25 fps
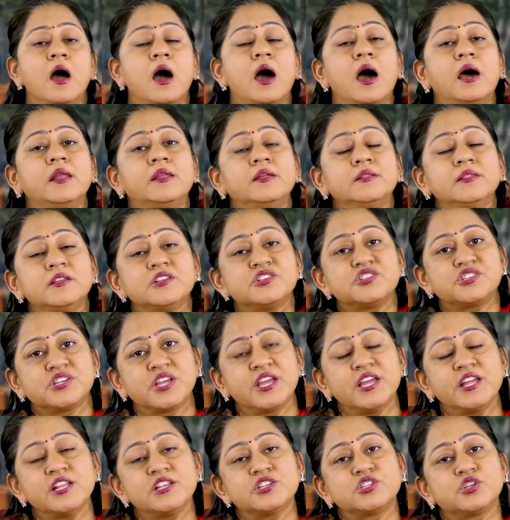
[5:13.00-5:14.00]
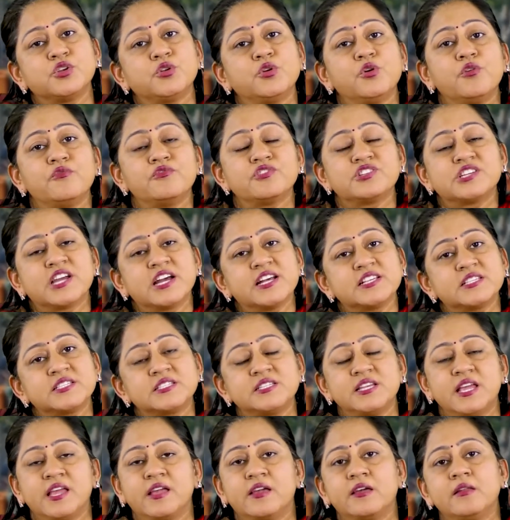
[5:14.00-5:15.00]
Another change, which has
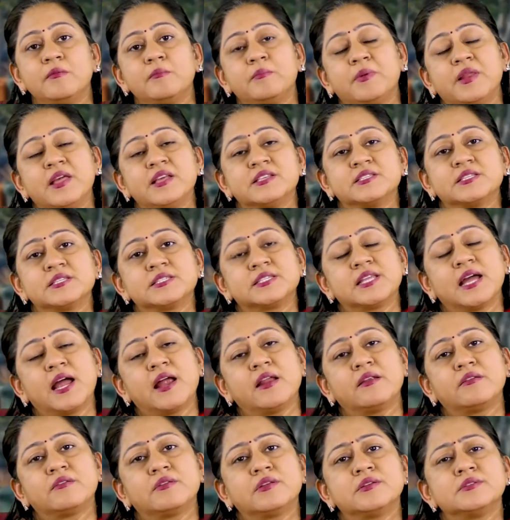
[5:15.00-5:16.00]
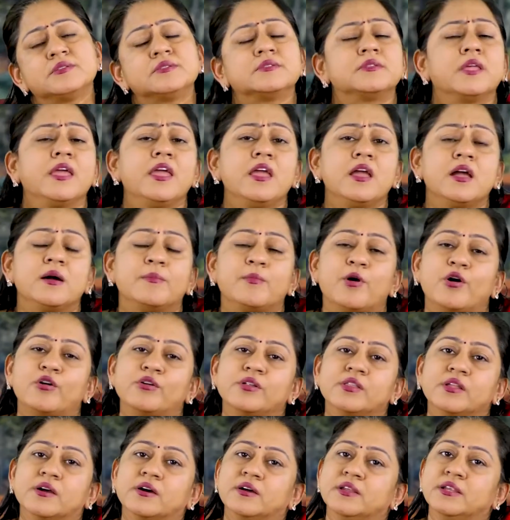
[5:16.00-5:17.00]
taken place is that, think
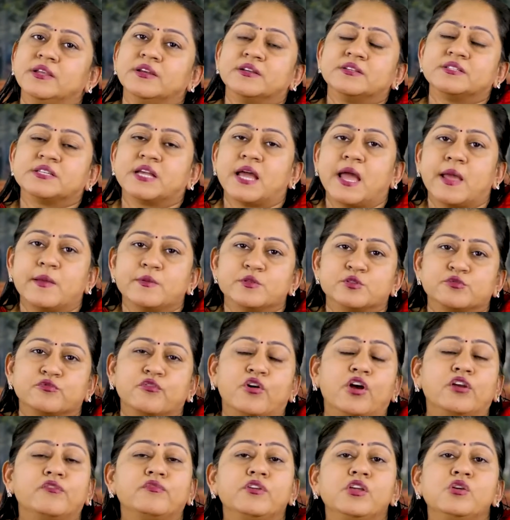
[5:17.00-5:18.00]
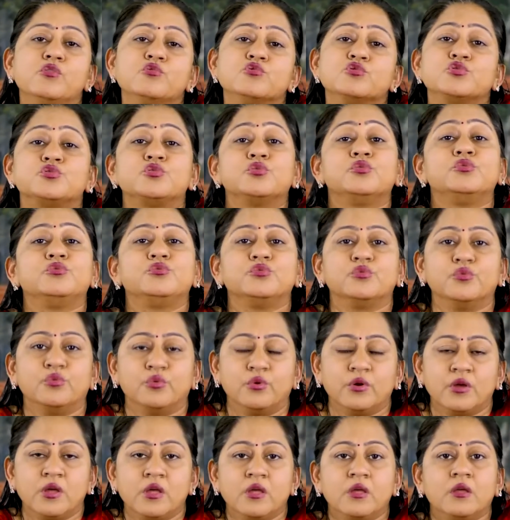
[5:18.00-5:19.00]
about the earlier times, what we used to
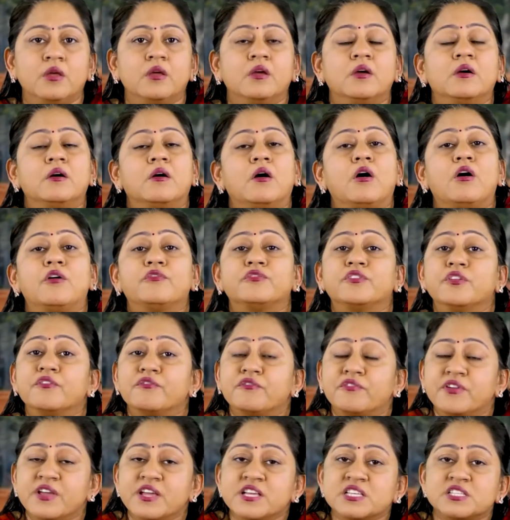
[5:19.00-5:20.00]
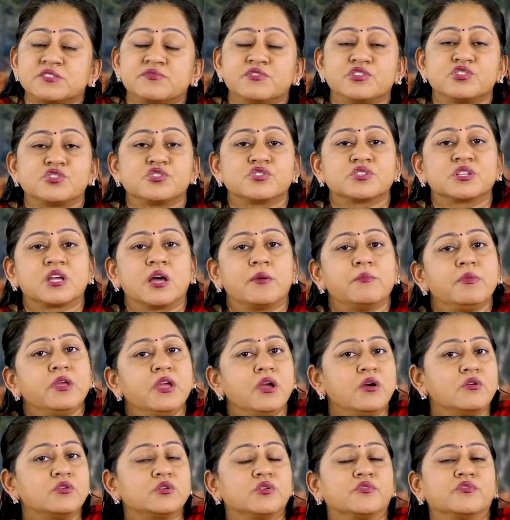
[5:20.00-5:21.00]
do of the waste which was coming
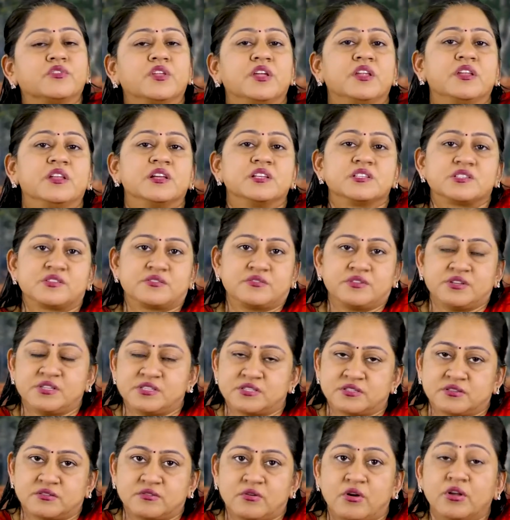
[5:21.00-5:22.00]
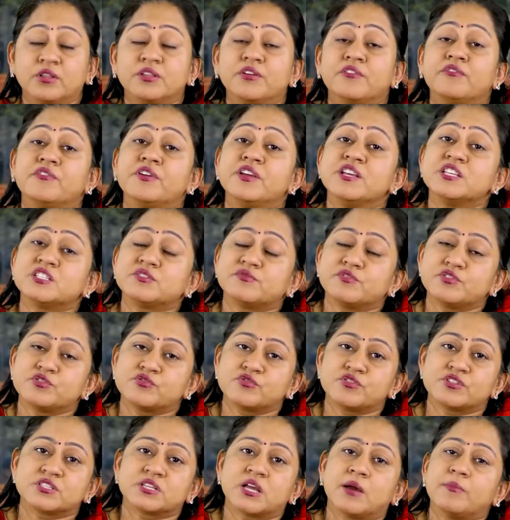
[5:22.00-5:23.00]
out of the industries or the waste which
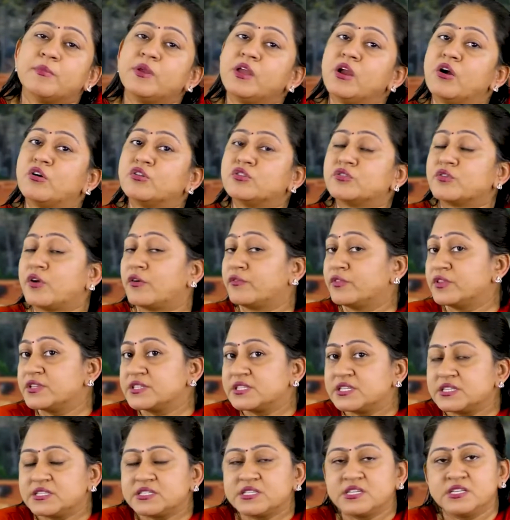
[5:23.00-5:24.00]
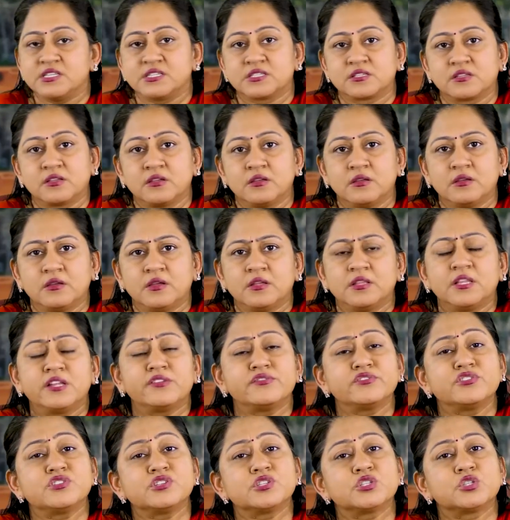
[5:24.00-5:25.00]
was coming out of the cities, that
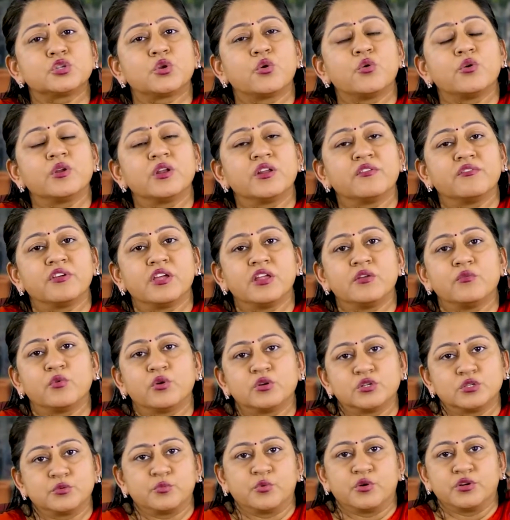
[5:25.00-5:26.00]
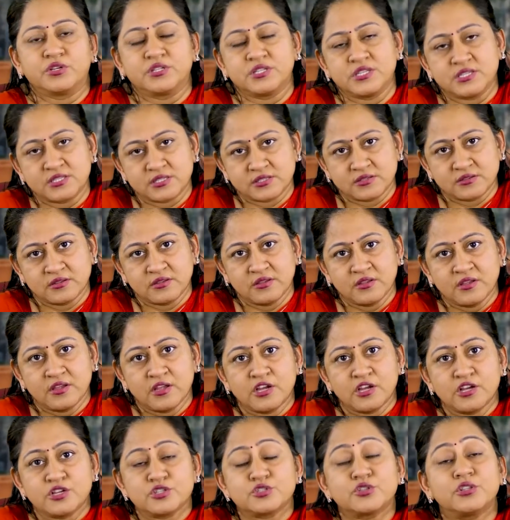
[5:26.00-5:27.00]
were just thrown away in water bodies.
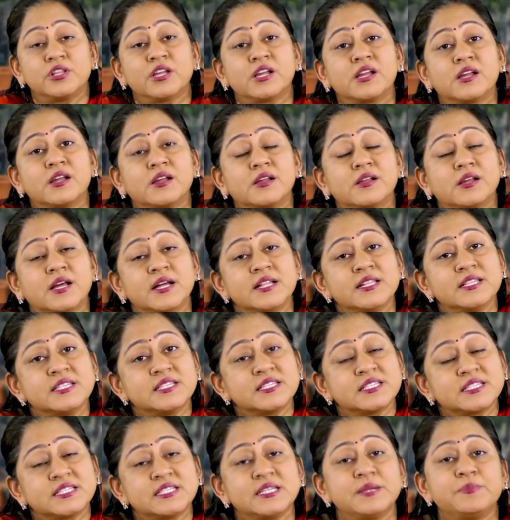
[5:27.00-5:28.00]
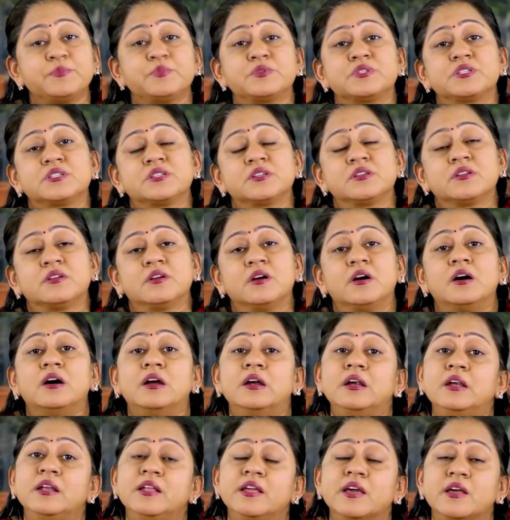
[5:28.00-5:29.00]
So the concept
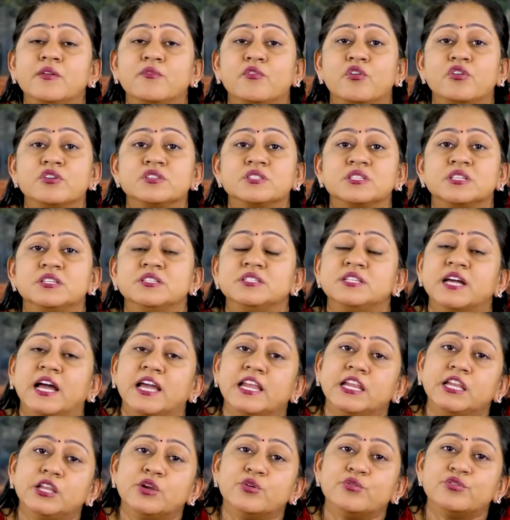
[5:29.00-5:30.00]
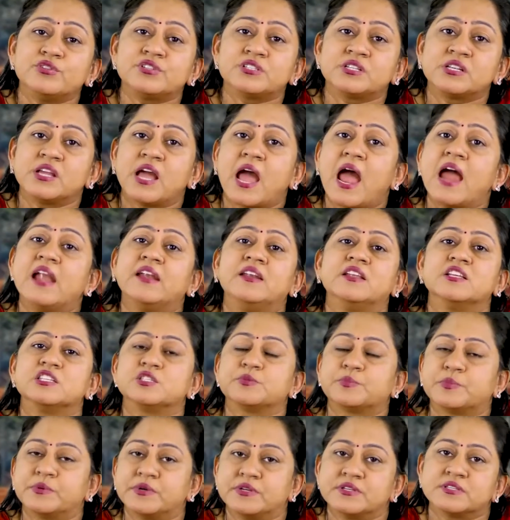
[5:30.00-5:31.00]
Earlier was dilute and
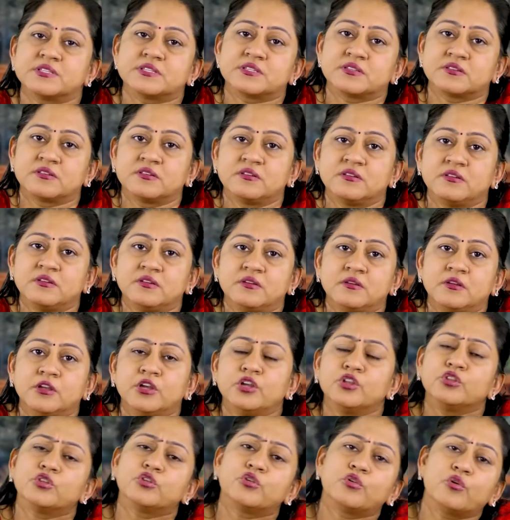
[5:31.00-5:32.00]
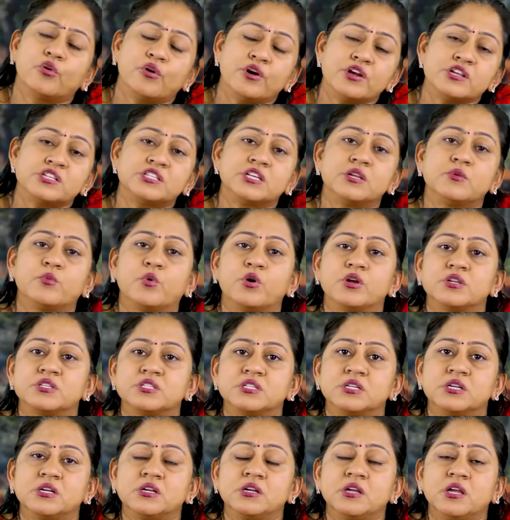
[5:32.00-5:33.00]
disperse. Throw it in
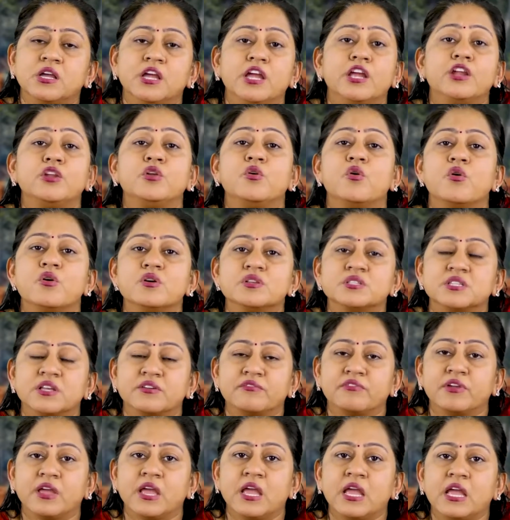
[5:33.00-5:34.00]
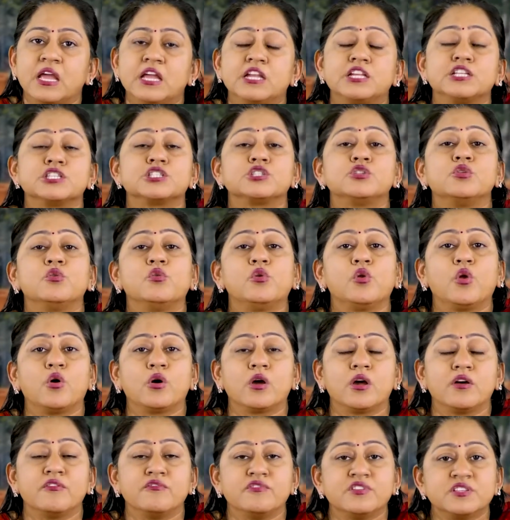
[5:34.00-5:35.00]
water, it goes away, it is no
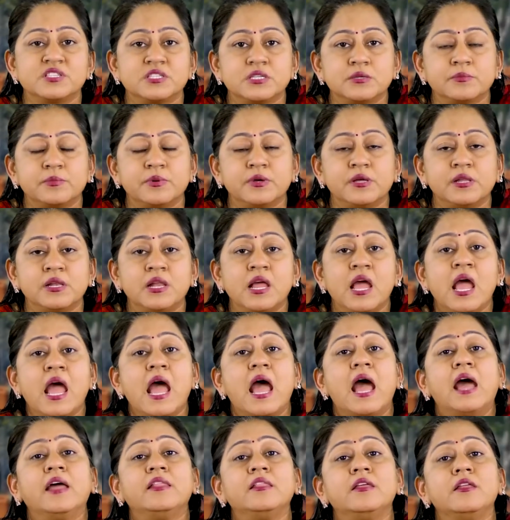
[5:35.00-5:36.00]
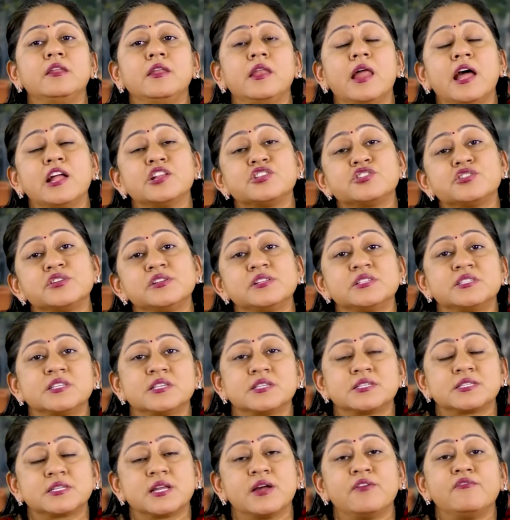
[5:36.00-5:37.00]
longer visible, and the natural
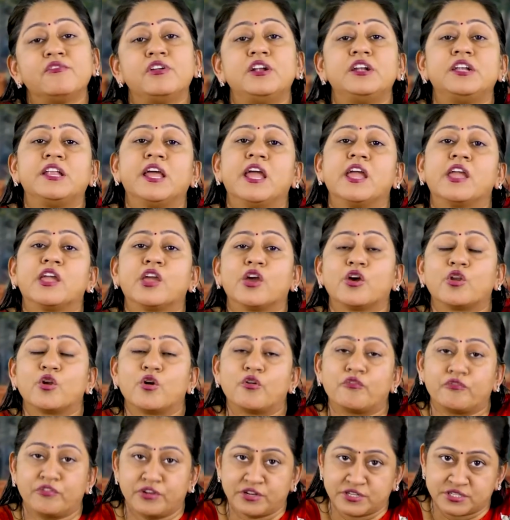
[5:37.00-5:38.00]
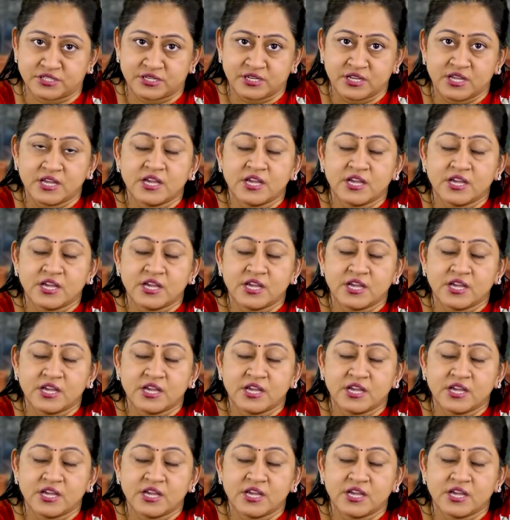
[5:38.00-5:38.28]
system will take care of it.